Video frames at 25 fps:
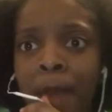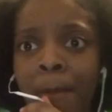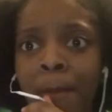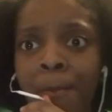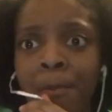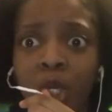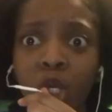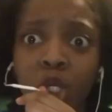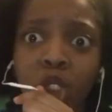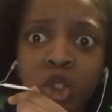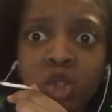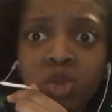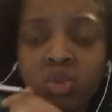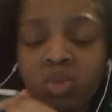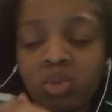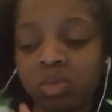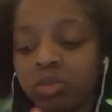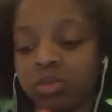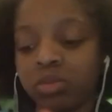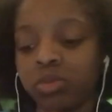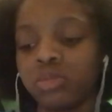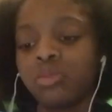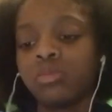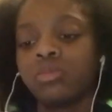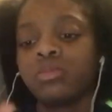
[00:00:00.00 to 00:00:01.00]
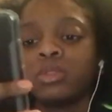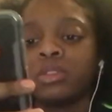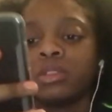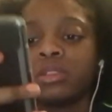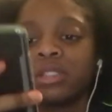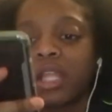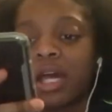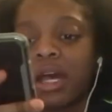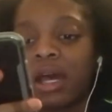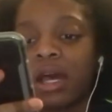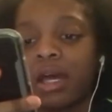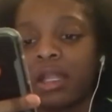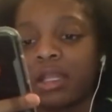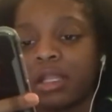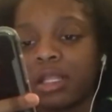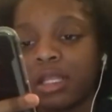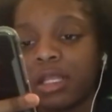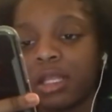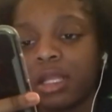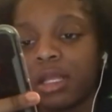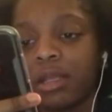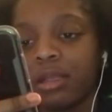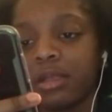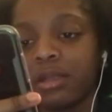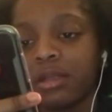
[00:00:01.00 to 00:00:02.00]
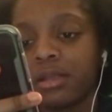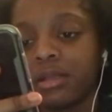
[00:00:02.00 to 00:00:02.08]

put you? Uh, I delete it.